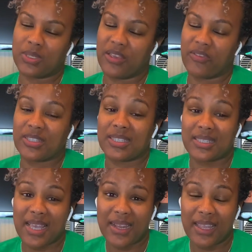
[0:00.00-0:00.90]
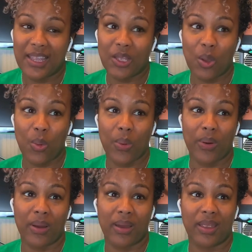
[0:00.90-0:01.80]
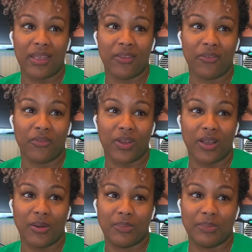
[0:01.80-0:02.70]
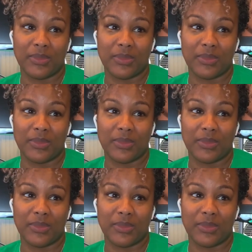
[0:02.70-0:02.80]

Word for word: if it's a setting or if um,